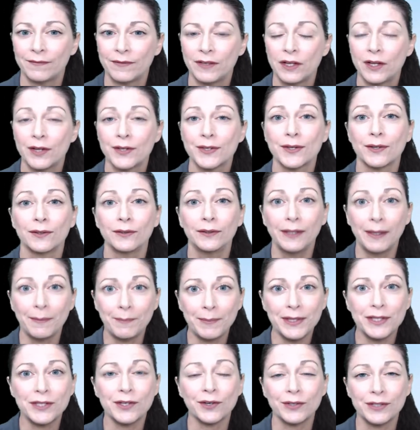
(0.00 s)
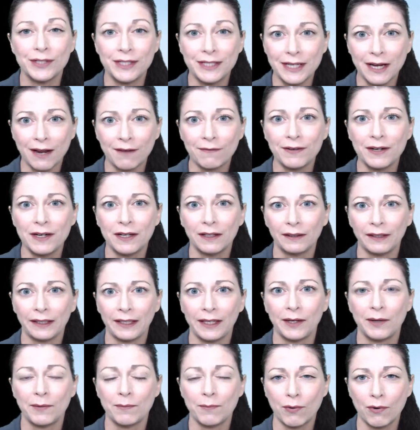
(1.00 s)
So lipids are definitely
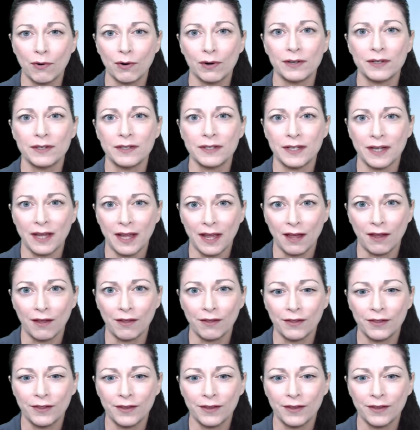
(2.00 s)
important to health.